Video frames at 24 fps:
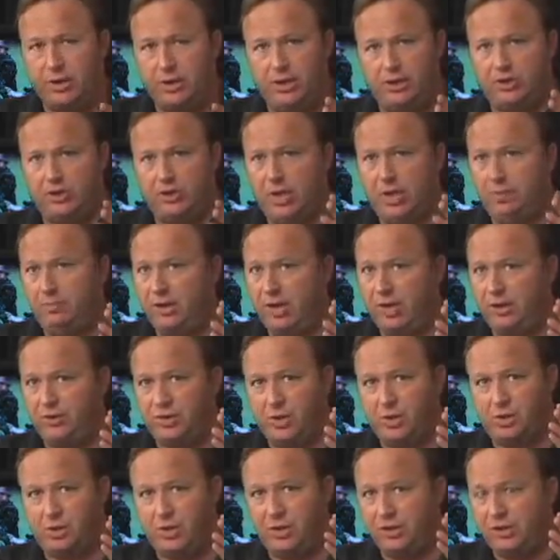He's, he, he
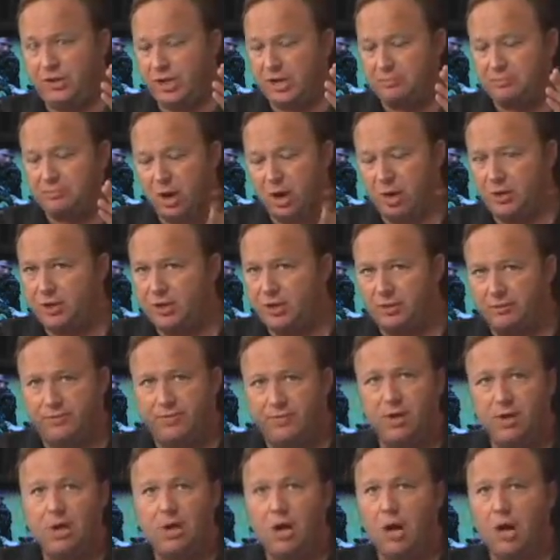told, he said March of
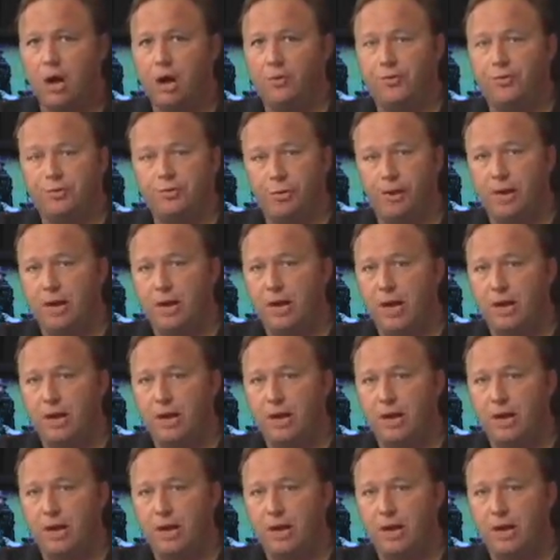03,